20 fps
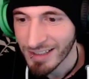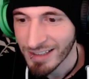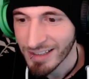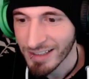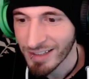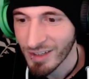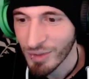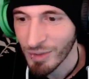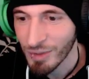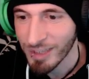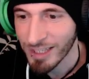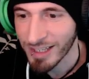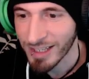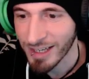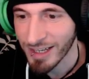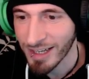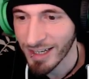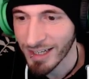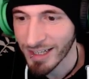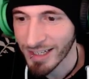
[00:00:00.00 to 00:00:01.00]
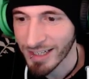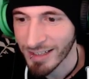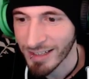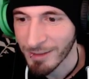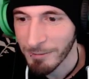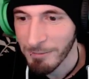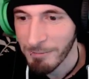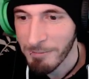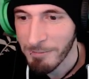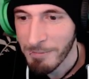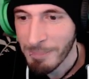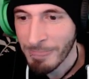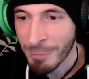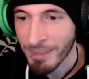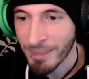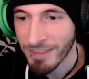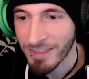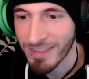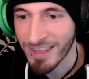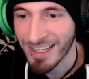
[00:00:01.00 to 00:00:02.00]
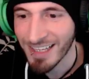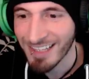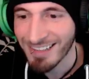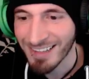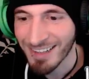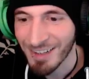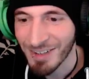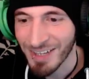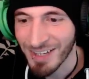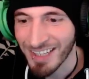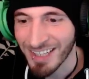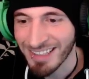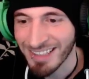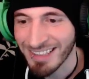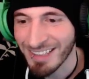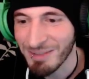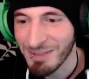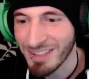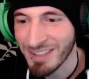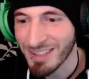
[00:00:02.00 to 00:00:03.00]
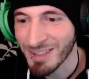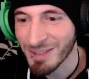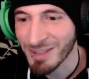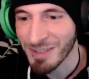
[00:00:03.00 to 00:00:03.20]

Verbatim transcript: Oh my god. The thing is, okay, see, I'm still doing the